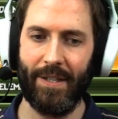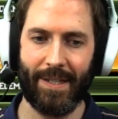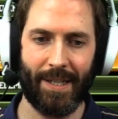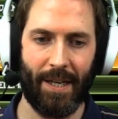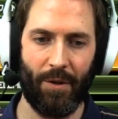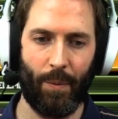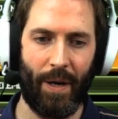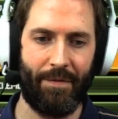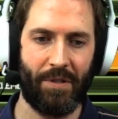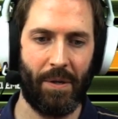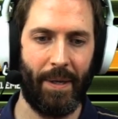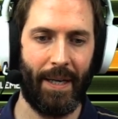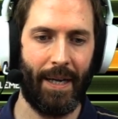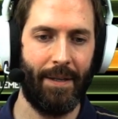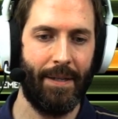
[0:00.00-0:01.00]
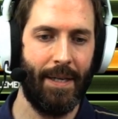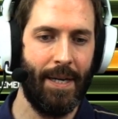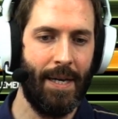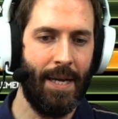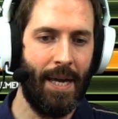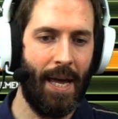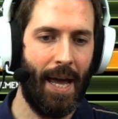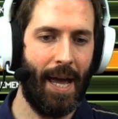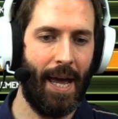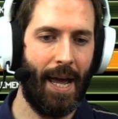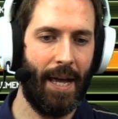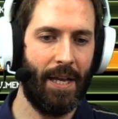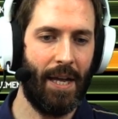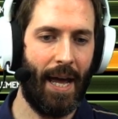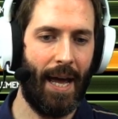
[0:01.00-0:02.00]
That's another way of doing it.
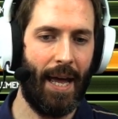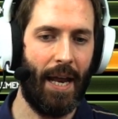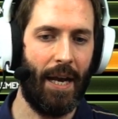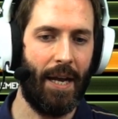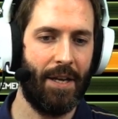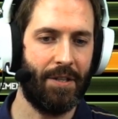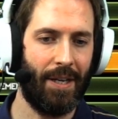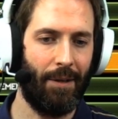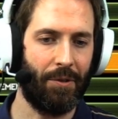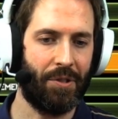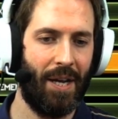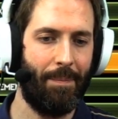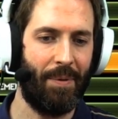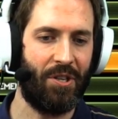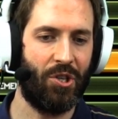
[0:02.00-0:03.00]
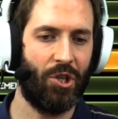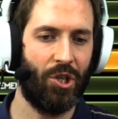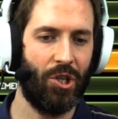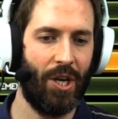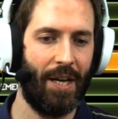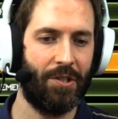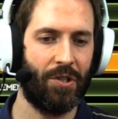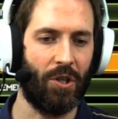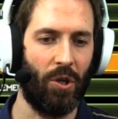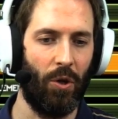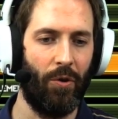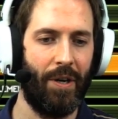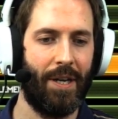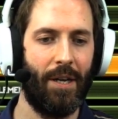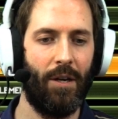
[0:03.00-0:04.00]
And here's a little tip. A chest
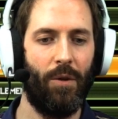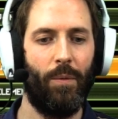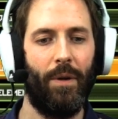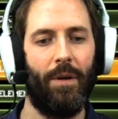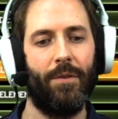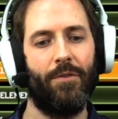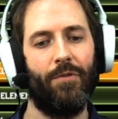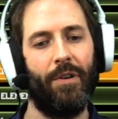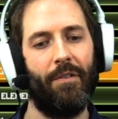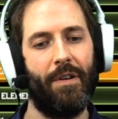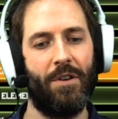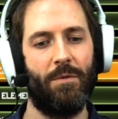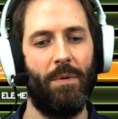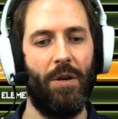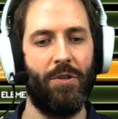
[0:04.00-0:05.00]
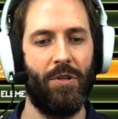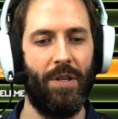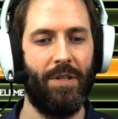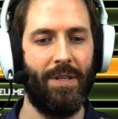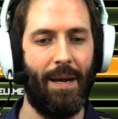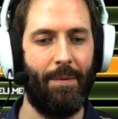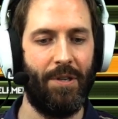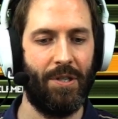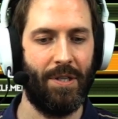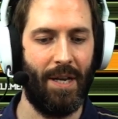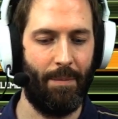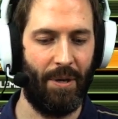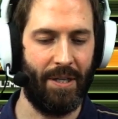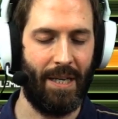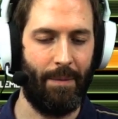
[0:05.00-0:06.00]
glory kill will trigger an explosion that damages
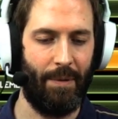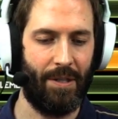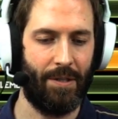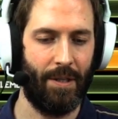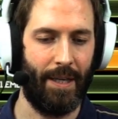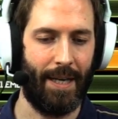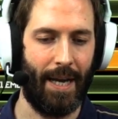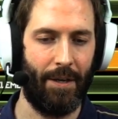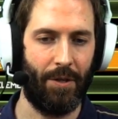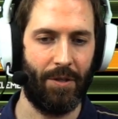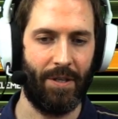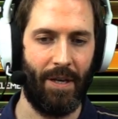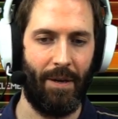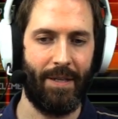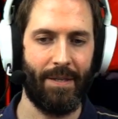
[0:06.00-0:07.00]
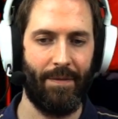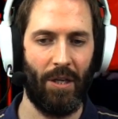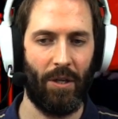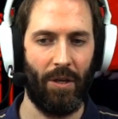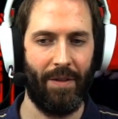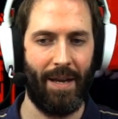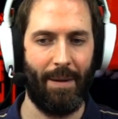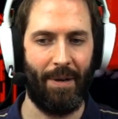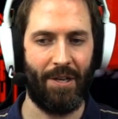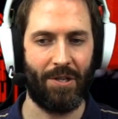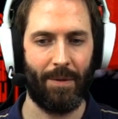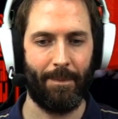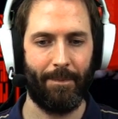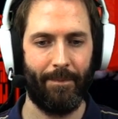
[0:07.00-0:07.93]
nearby demons. Again, good to know. Let's have a look at the image.